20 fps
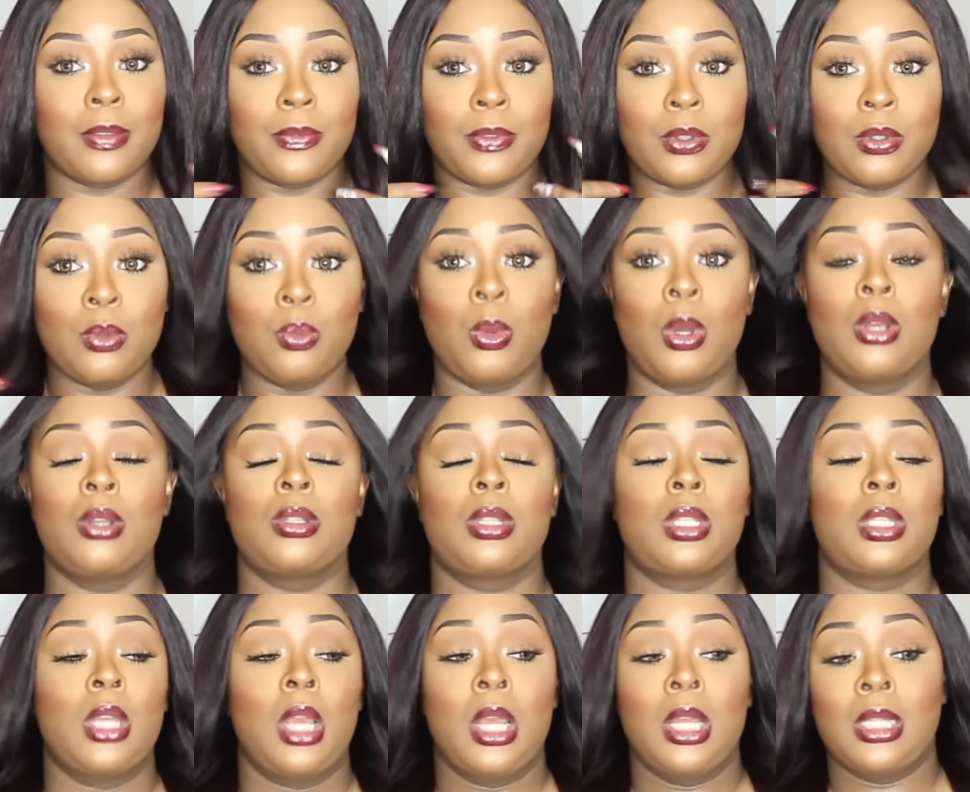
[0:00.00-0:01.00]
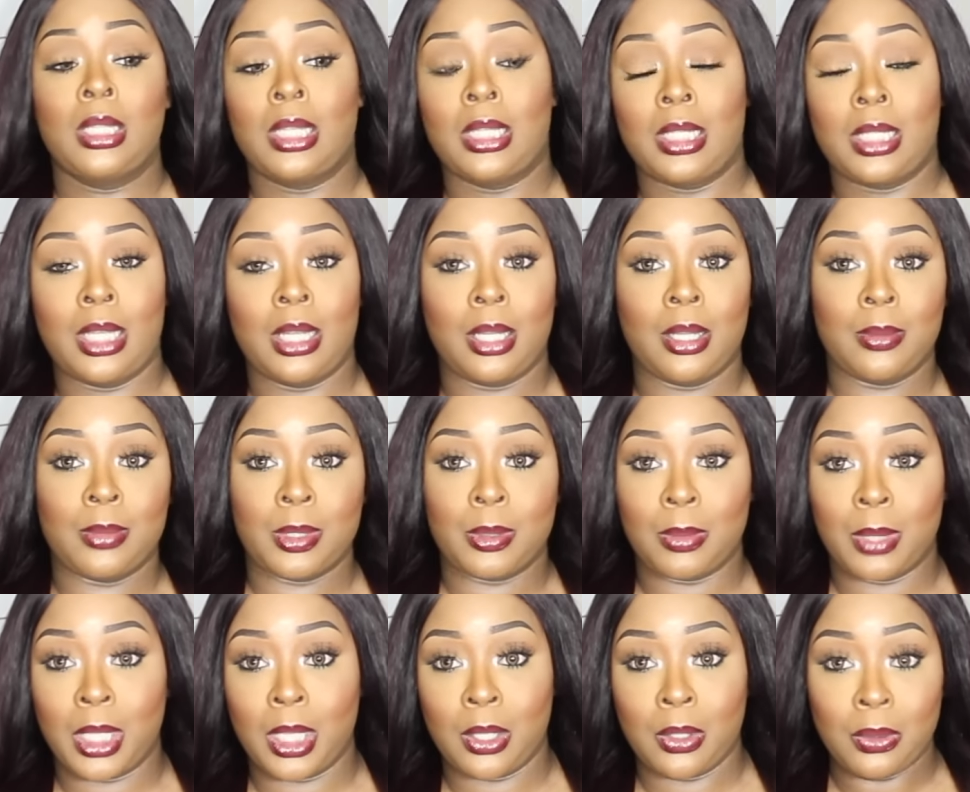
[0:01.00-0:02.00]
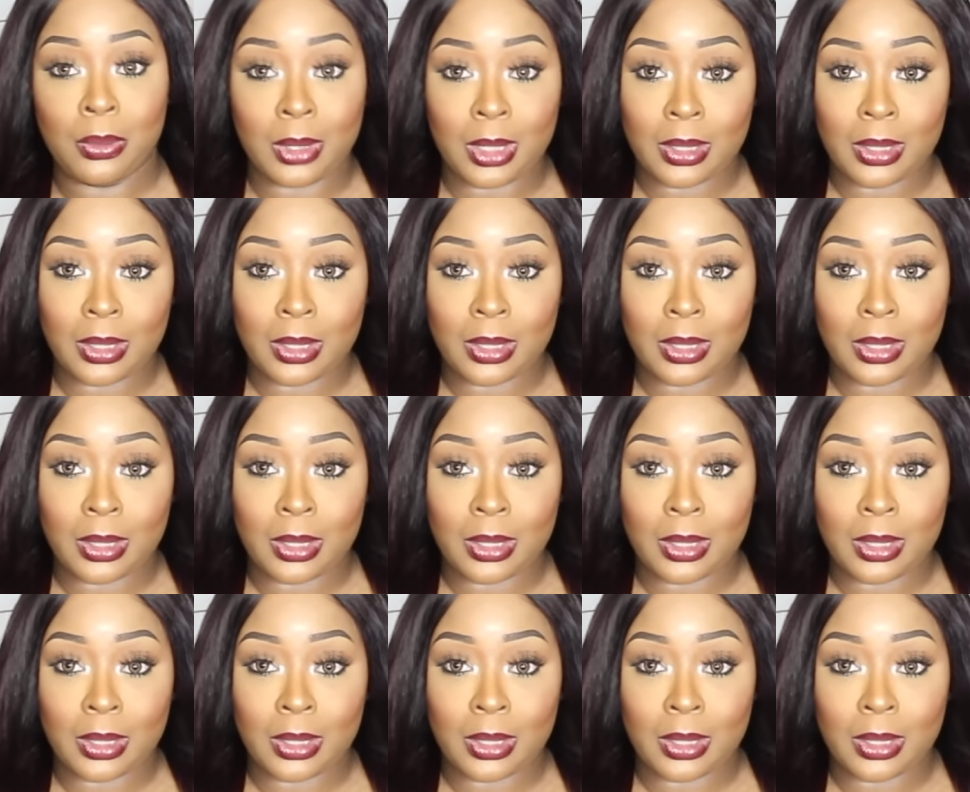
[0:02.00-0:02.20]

If you want to send them some cute